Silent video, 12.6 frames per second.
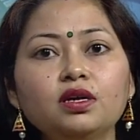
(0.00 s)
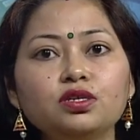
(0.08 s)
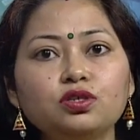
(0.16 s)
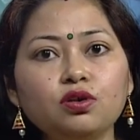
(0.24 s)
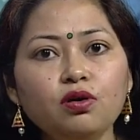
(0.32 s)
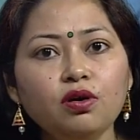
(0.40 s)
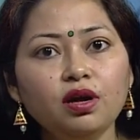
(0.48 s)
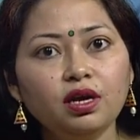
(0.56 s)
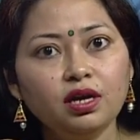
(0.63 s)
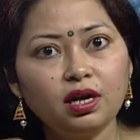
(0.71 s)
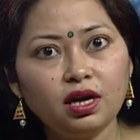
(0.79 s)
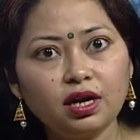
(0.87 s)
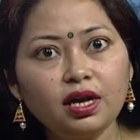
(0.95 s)
So
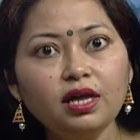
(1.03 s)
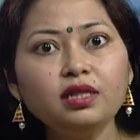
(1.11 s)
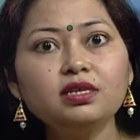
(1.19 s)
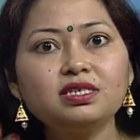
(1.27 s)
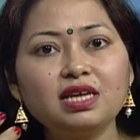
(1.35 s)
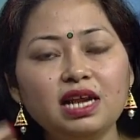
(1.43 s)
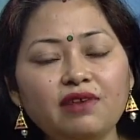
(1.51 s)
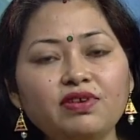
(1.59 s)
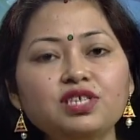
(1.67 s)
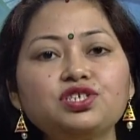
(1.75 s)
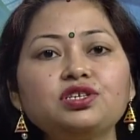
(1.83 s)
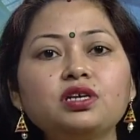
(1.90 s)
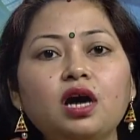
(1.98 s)
again the
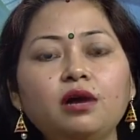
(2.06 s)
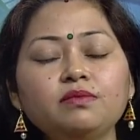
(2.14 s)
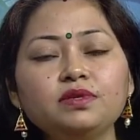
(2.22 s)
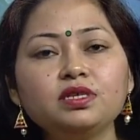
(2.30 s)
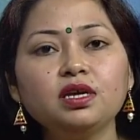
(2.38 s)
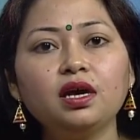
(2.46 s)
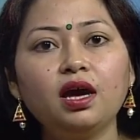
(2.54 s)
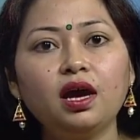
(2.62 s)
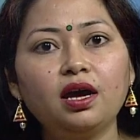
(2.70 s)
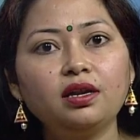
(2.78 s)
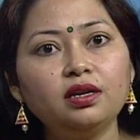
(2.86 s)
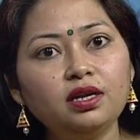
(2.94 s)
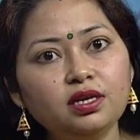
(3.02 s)
salivation comes
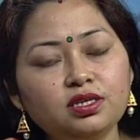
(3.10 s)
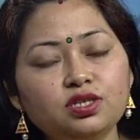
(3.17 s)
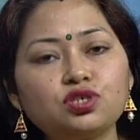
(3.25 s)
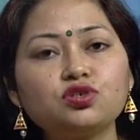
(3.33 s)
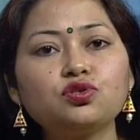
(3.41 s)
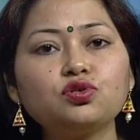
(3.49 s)
and it